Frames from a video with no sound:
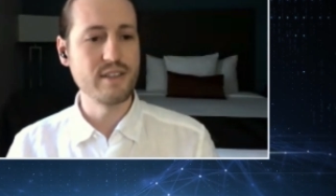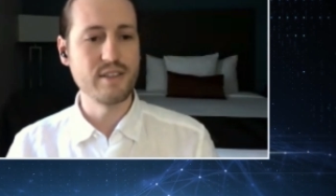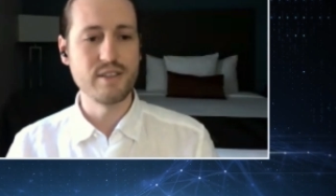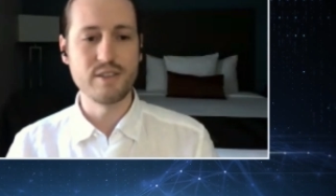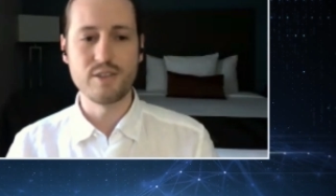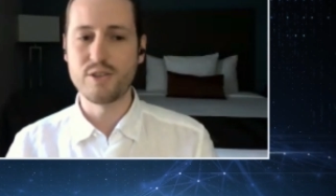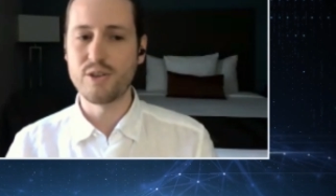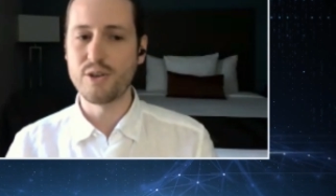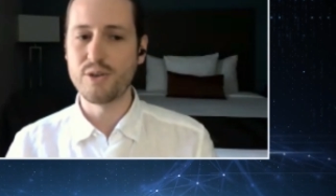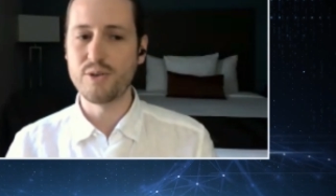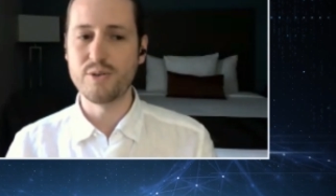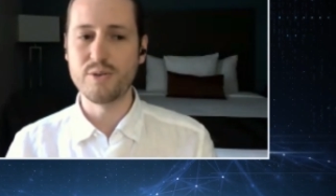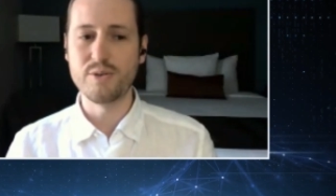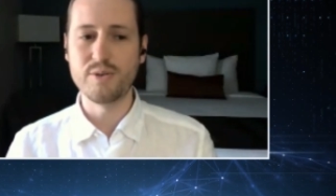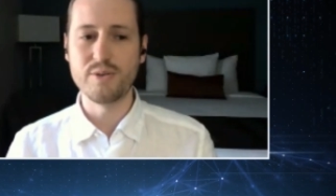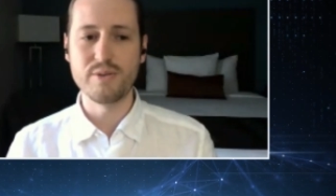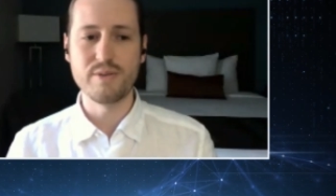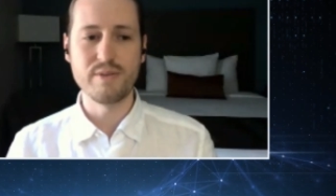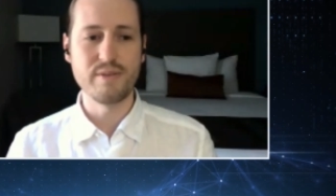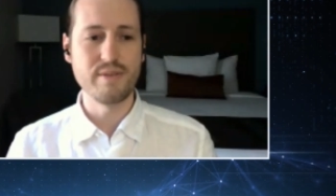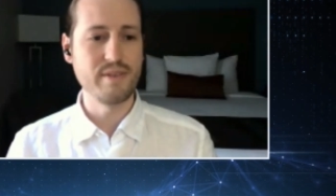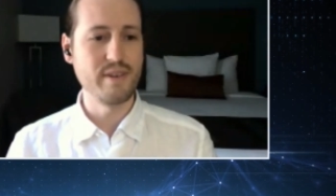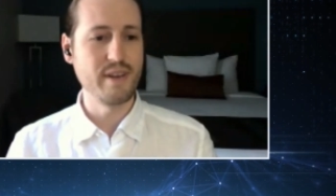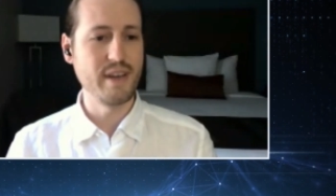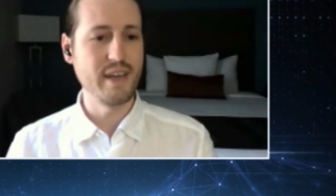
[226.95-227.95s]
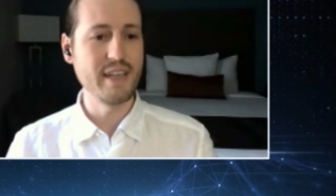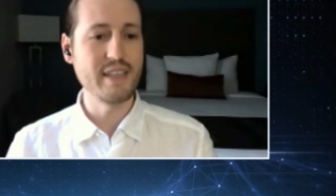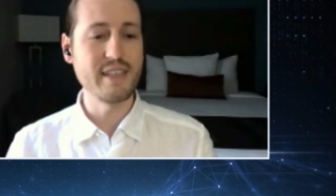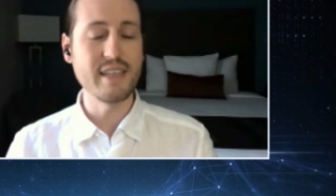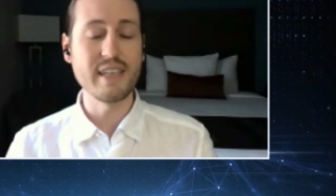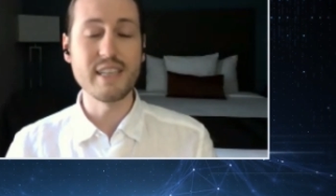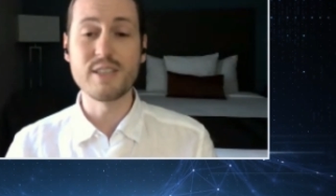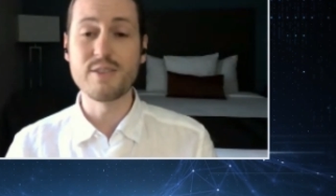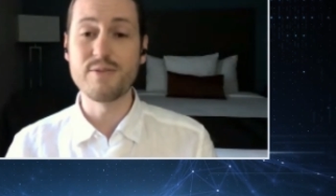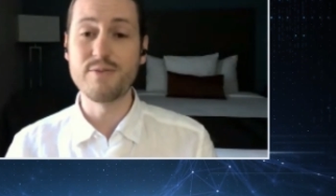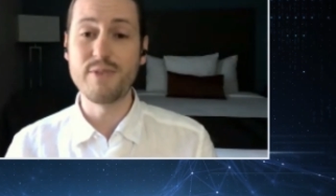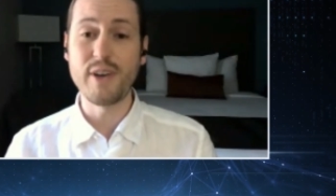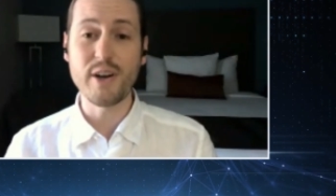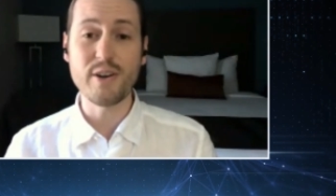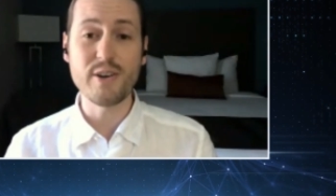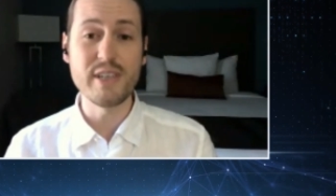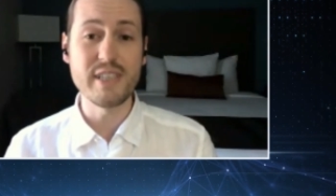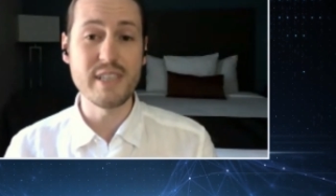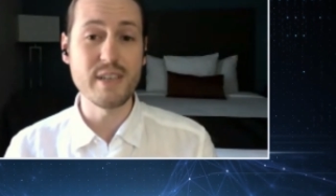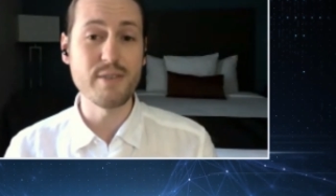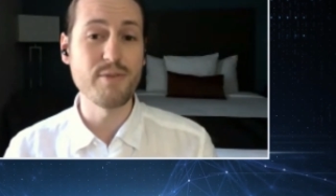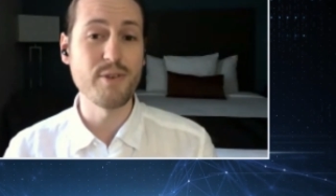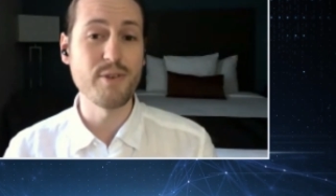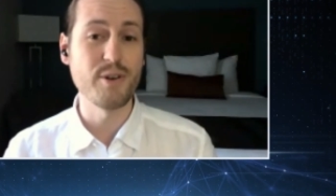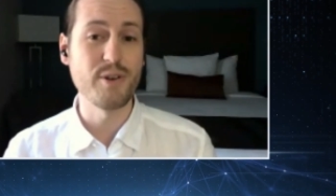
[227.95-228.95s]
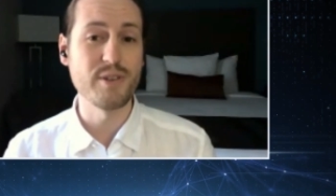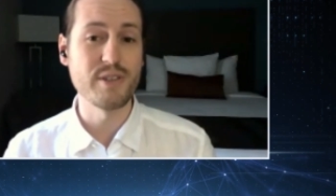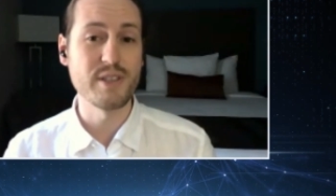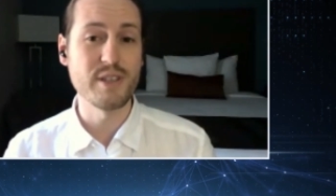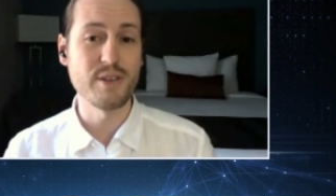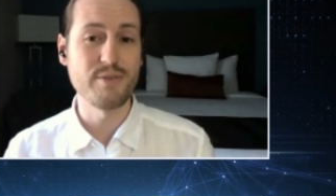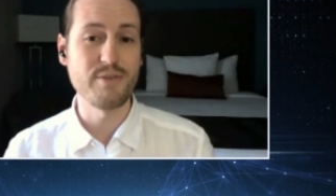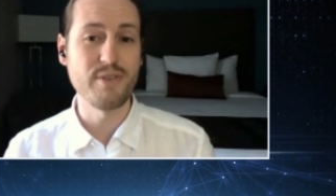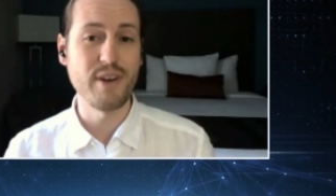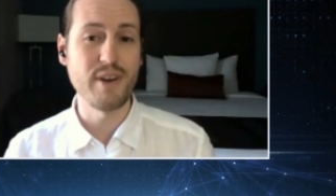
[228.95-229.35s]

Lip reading: So it's very difficult to